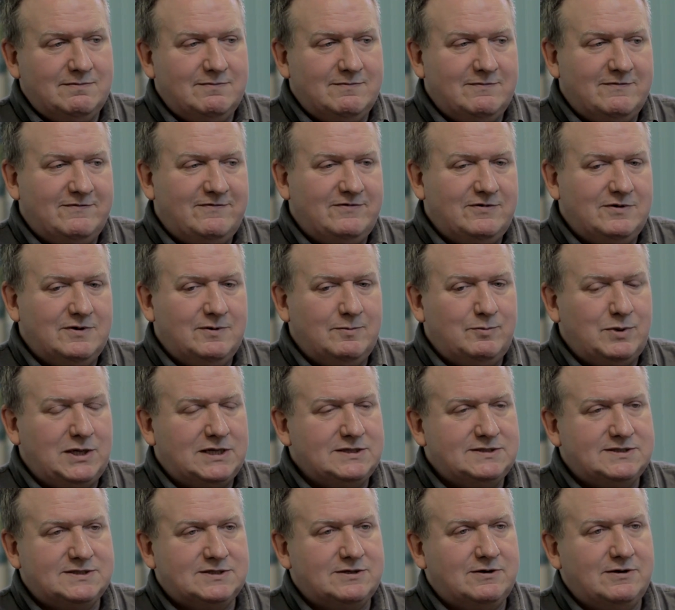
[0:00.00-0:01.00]
for a
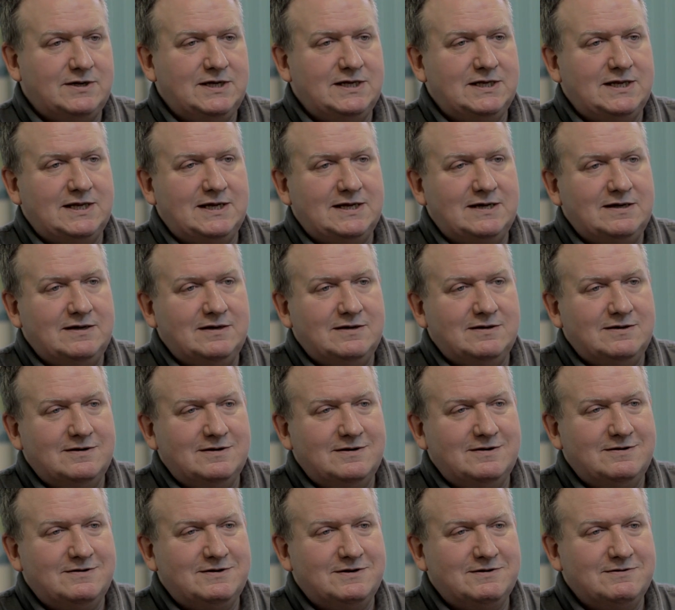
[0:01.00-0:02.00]
blood screening.
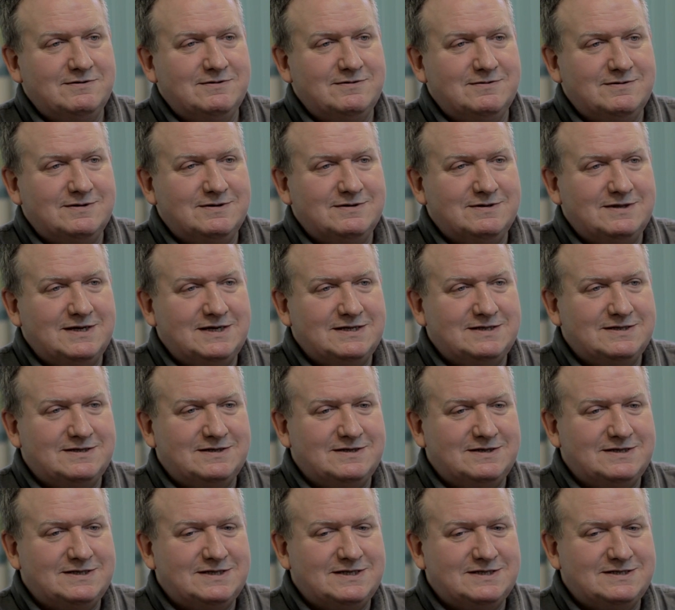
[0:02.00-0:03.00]
You know, they
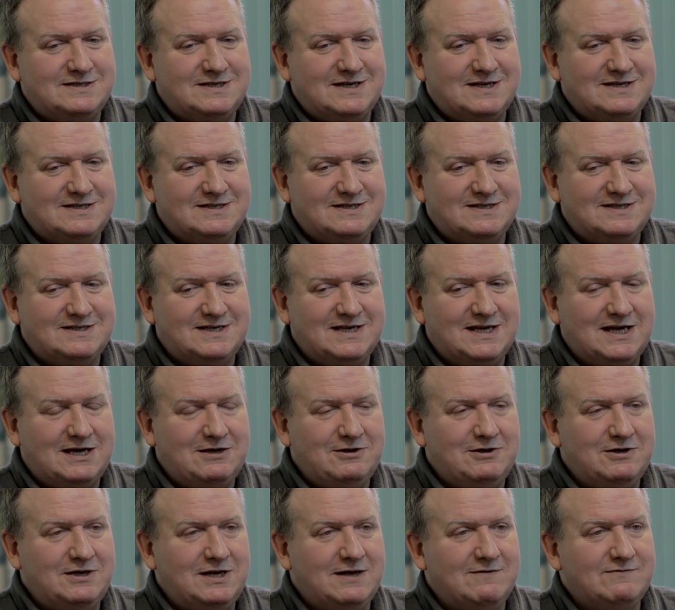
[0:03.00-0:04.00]
test to see how
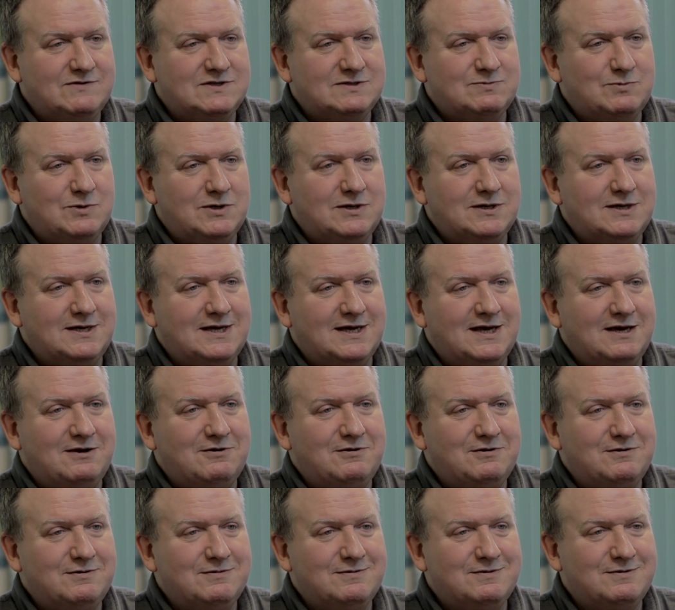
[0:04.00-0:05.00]
your liver's working,
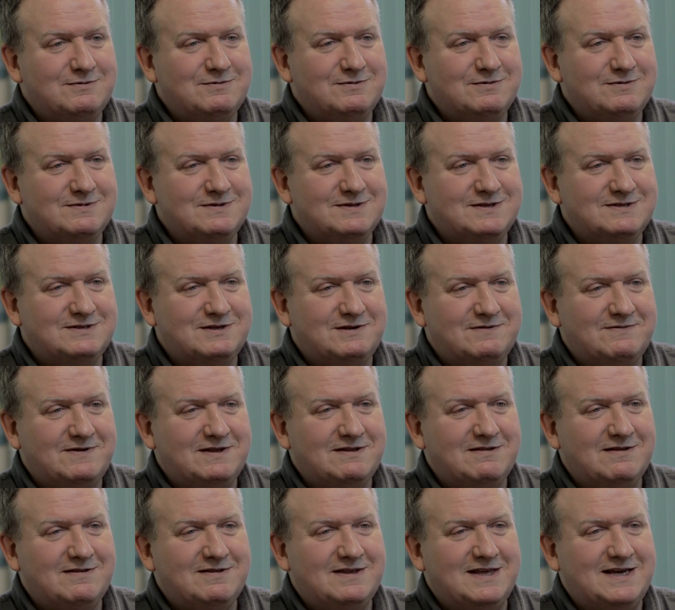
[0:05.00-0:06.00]
or sort of
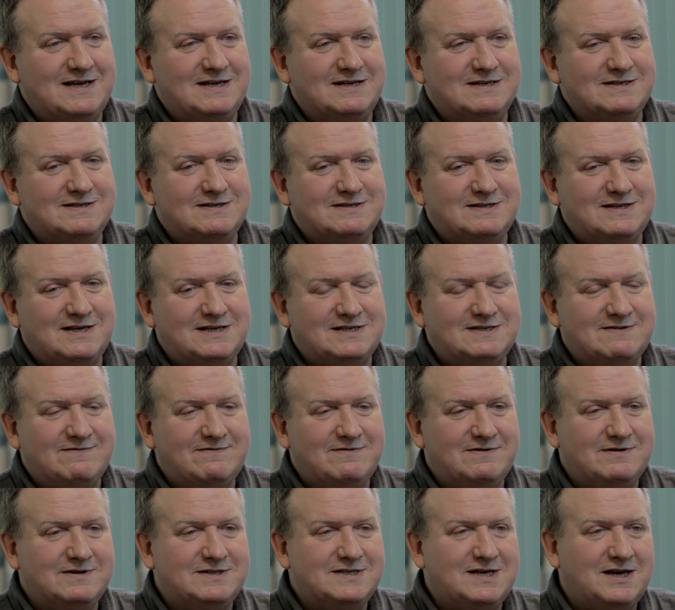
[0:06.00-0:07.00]
other things, test
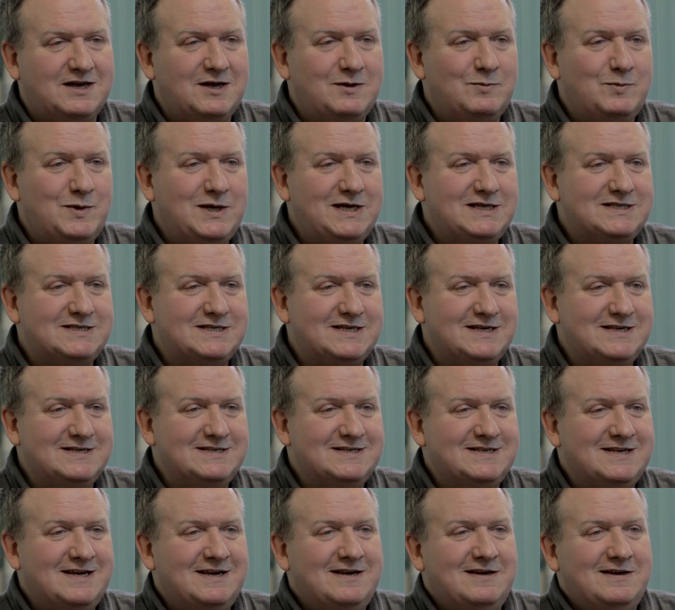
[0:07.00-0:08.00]
for
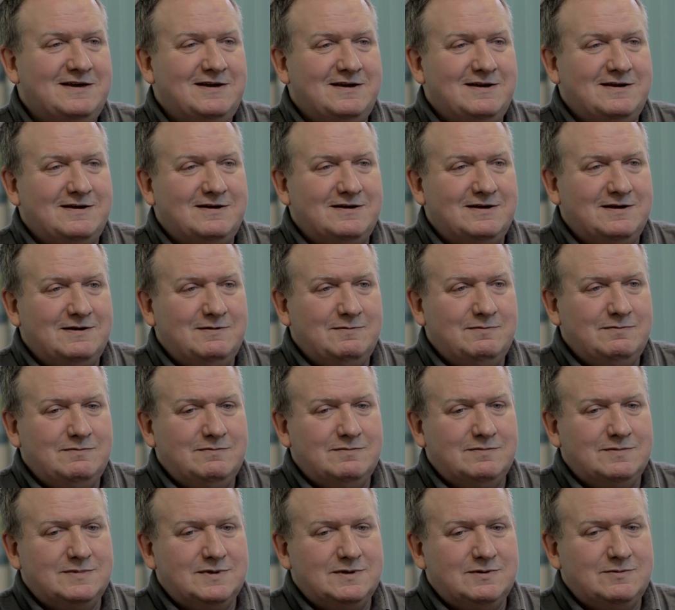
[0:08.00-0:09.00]
diabetes.
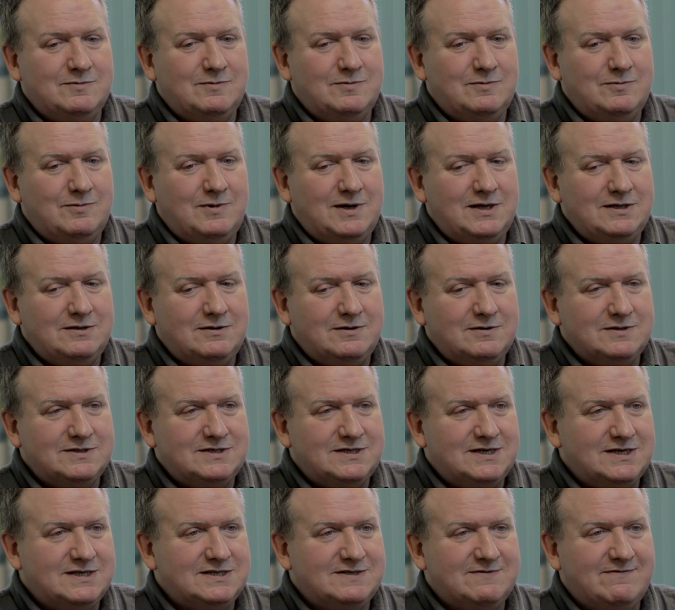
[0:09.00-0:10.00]
Why not
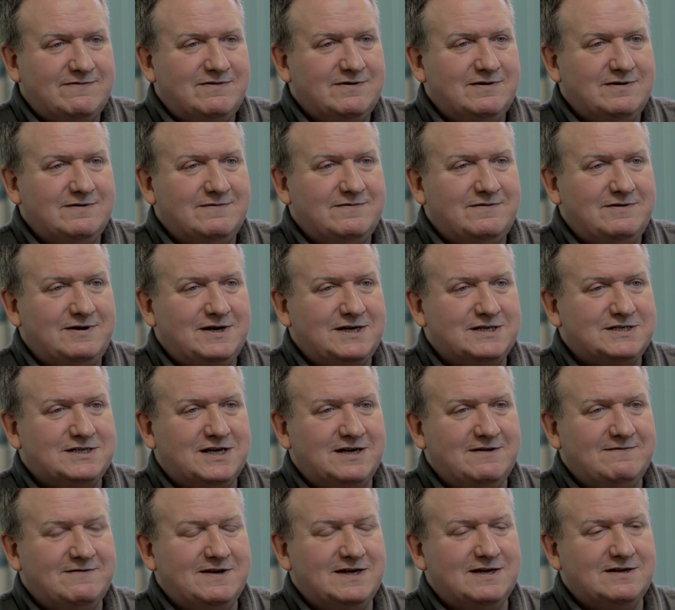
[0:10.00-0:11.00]
test for
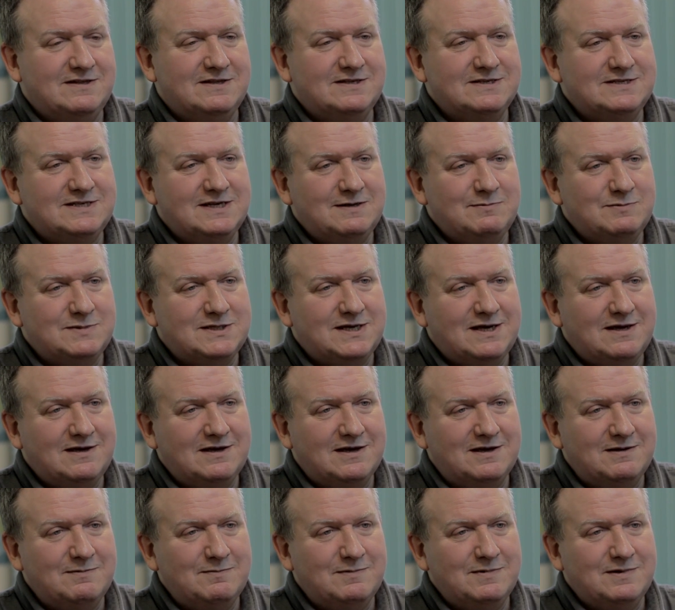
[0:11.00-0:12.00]
HIV at the same
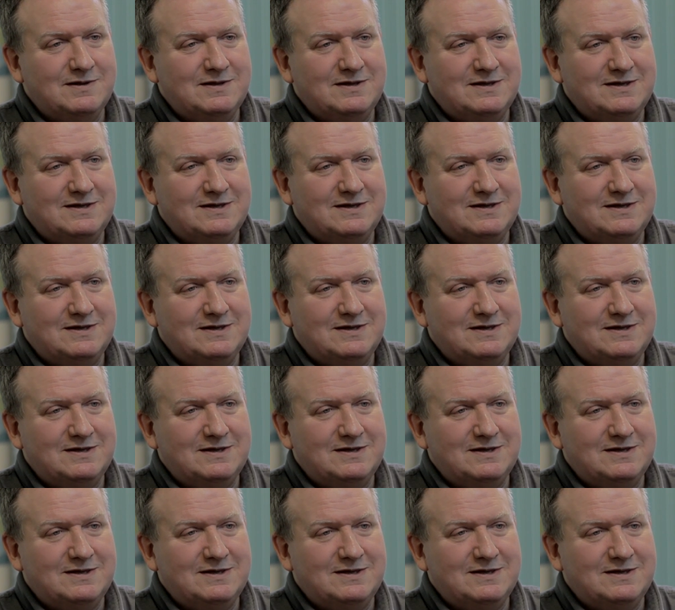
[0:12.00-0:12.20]
time?